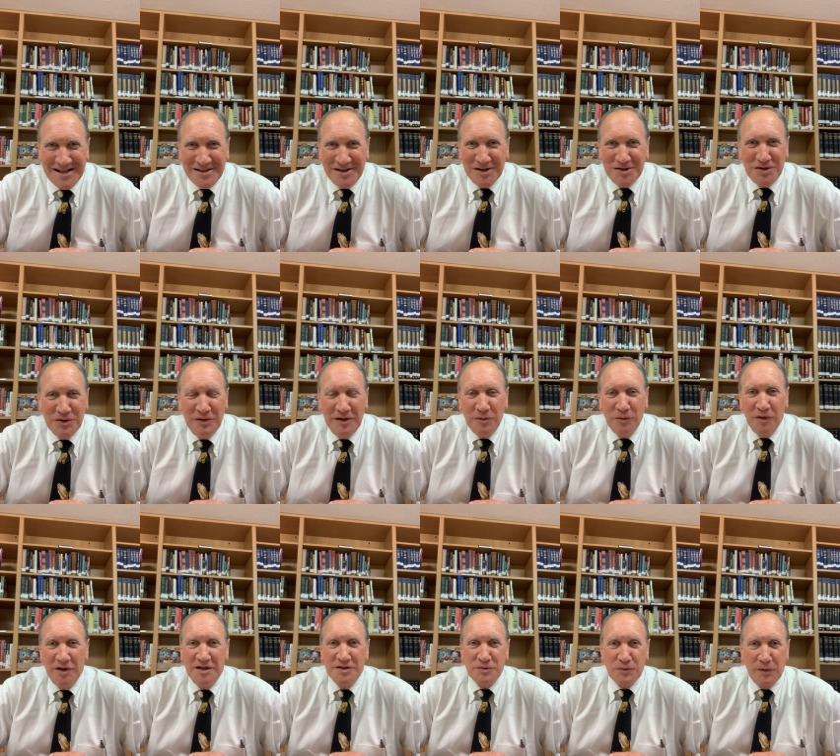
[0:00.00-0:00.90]
They're doing
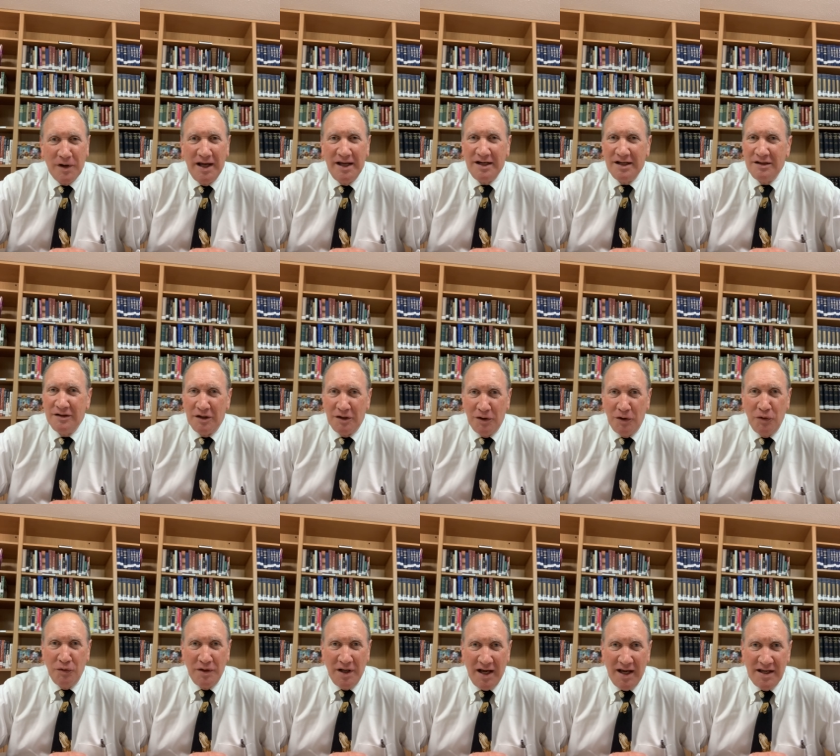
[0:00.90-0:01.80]
what is right in their
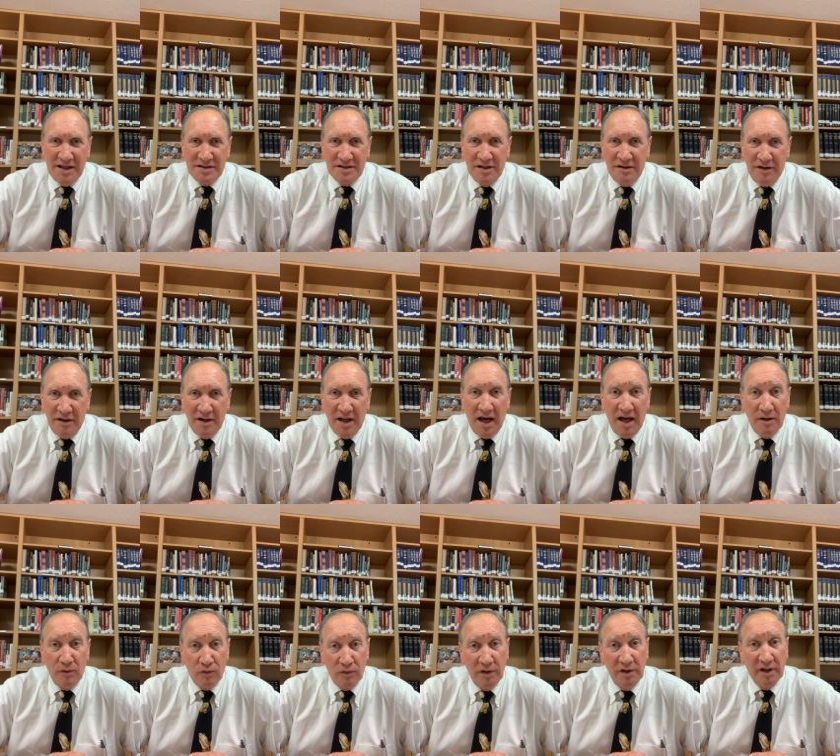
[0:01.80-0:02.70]
own eyes and they're
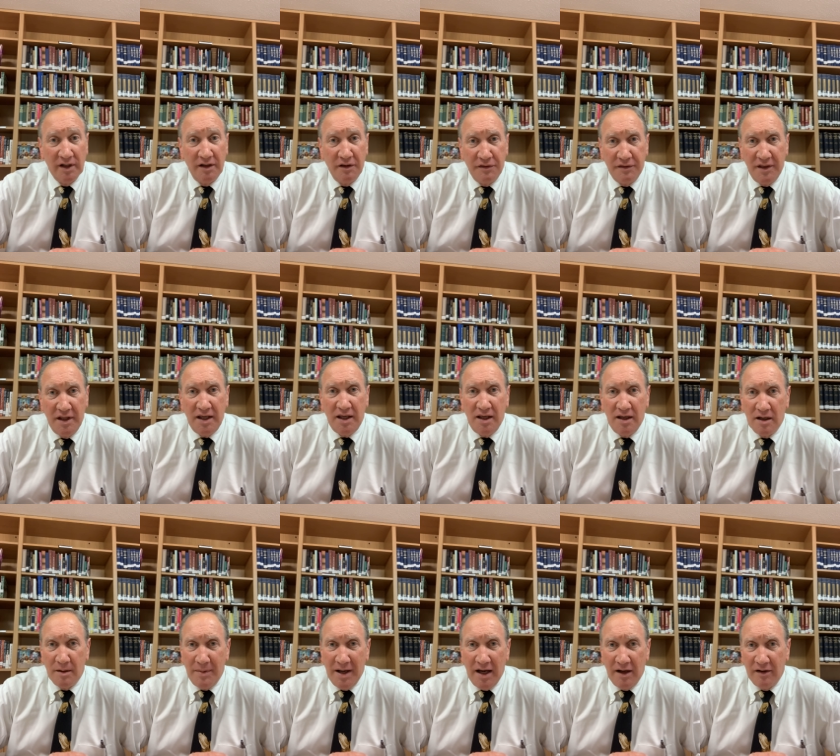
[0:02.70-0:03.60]
not really
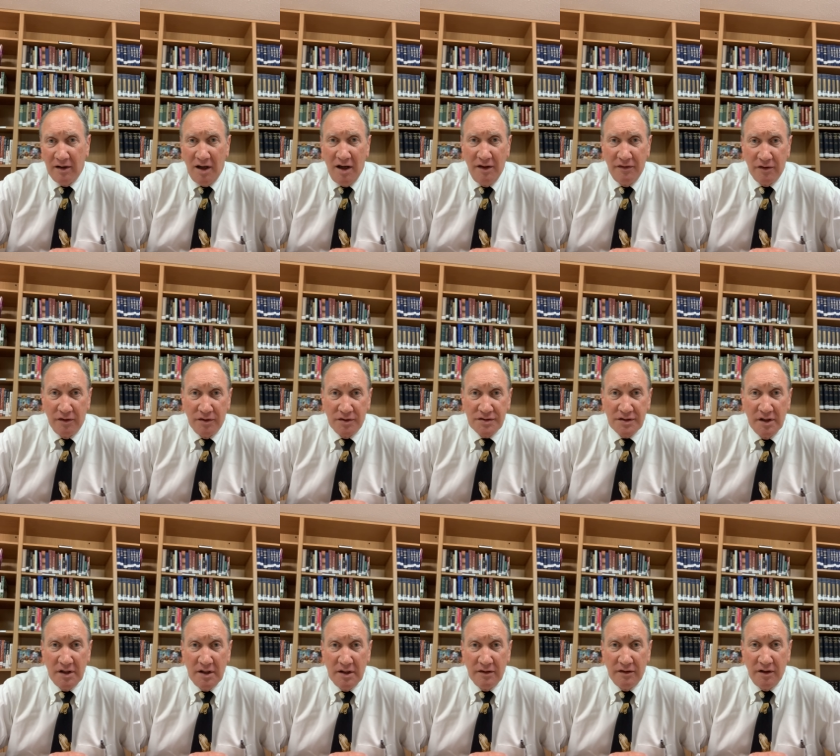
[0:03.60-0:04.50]
thinking about
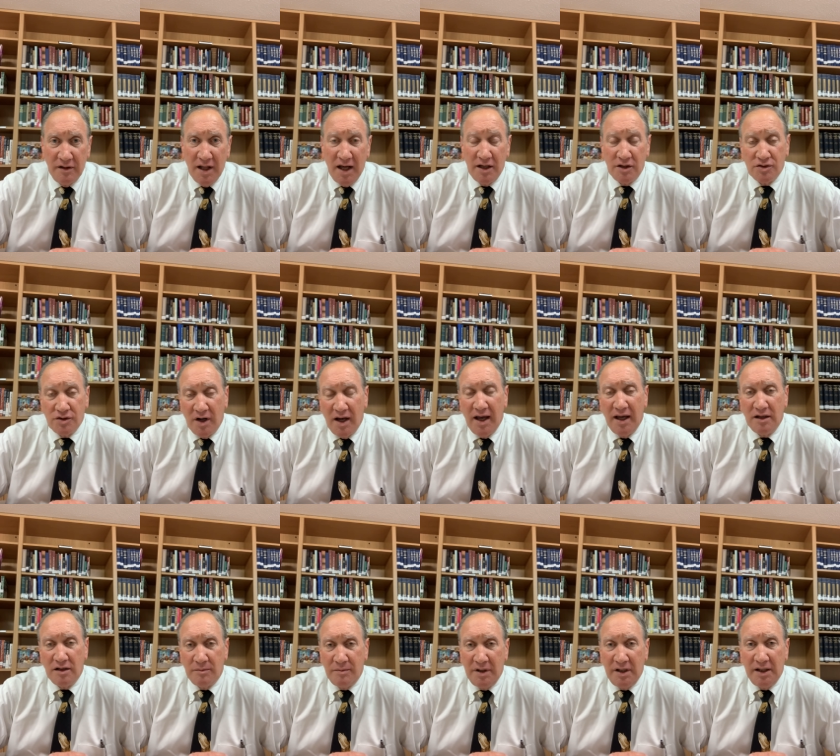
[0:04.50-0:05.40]
others. They're not
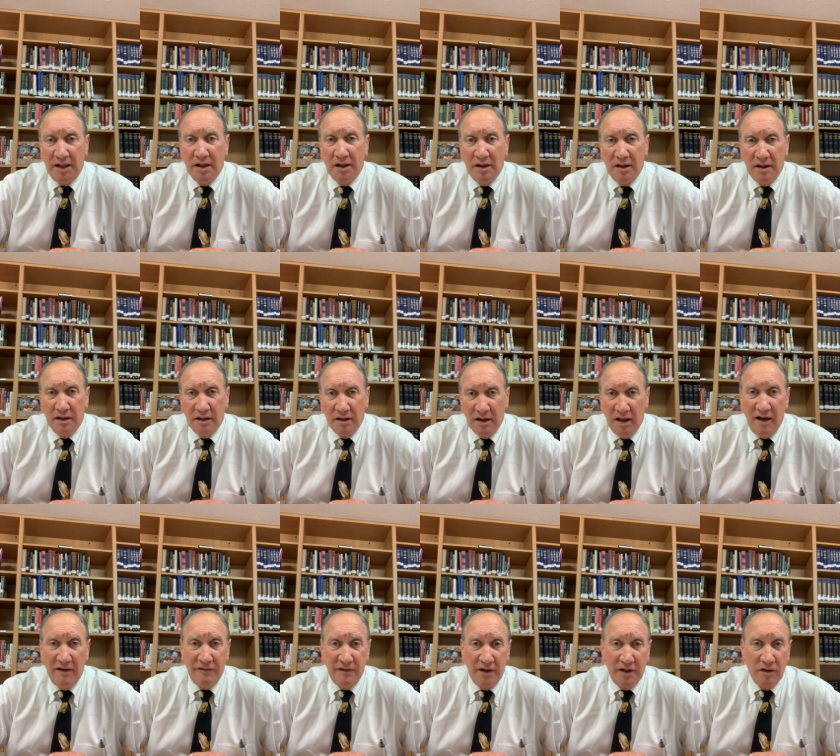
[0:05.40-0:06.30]
trying to be
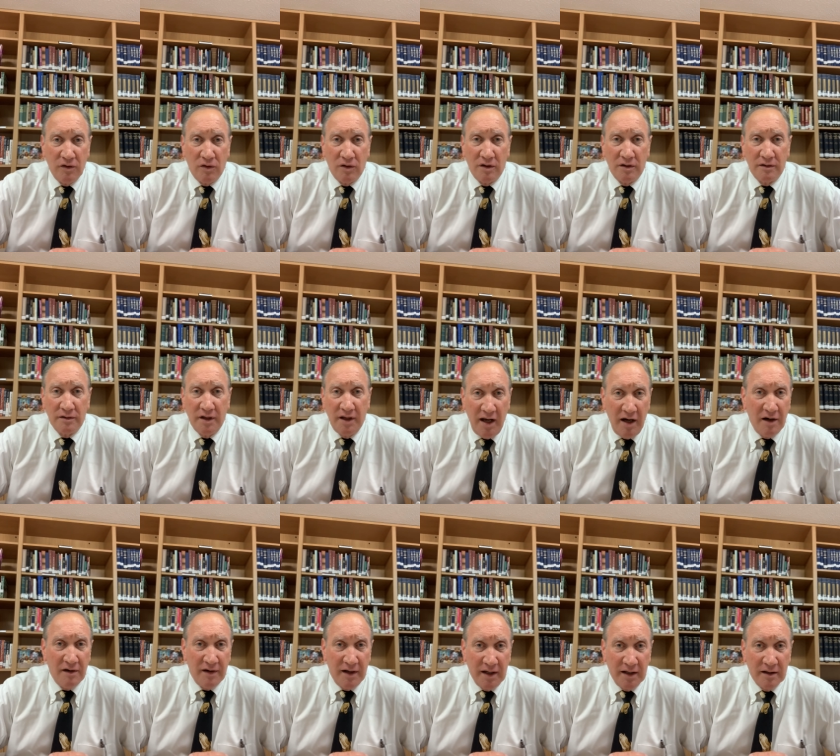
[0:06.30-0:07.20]
loving or
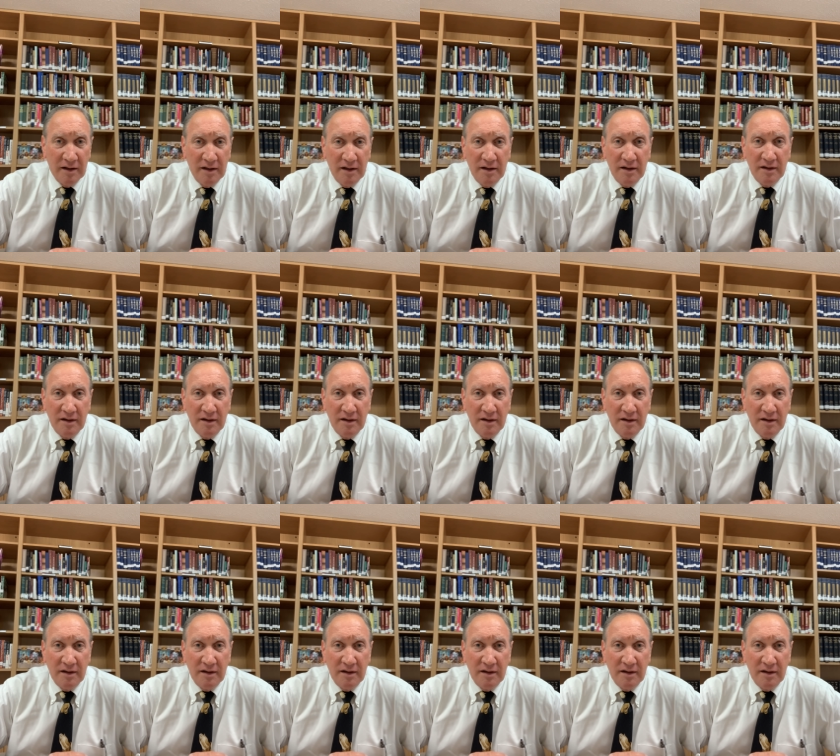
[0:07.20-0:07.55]
caring